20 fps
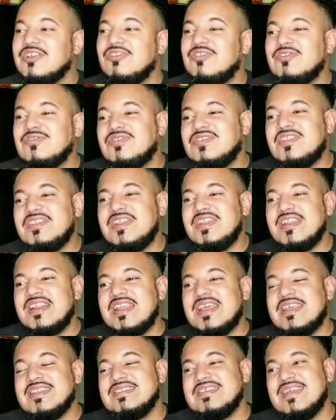Due to
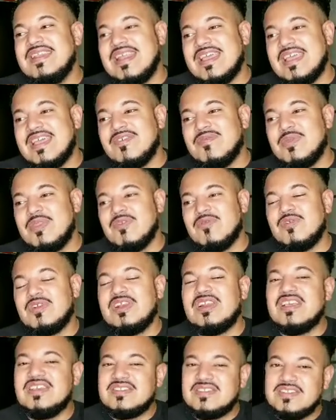the delay of the
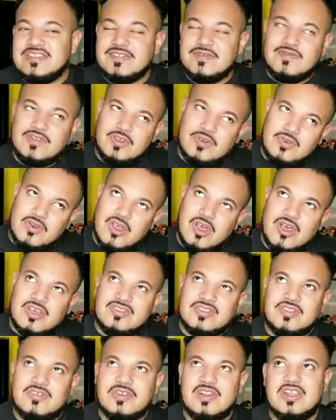releases of new
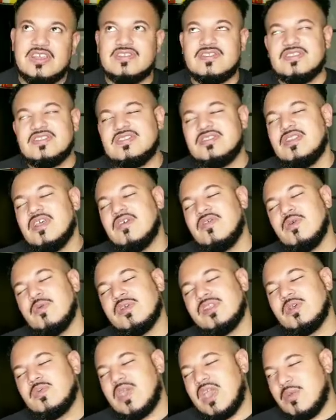dolls and the releases of the
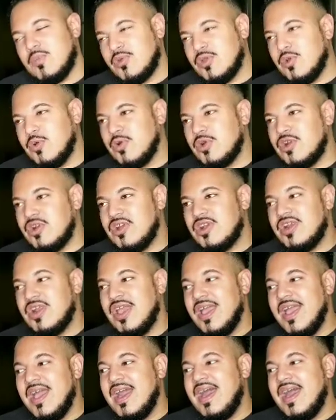ones that we had pre-ordered,